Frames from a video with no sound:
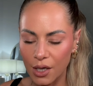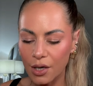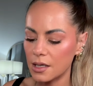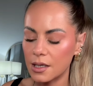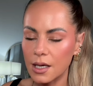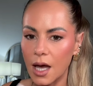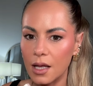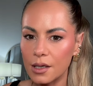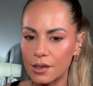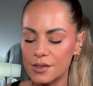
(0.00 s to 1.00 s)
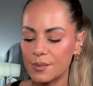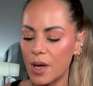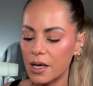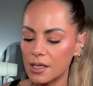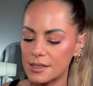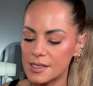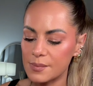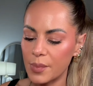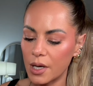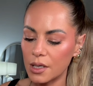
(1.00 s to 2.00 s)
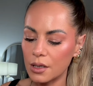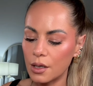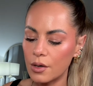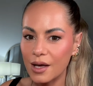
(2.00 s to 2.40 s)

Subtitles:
The Kylie Cosmetics Body Glow.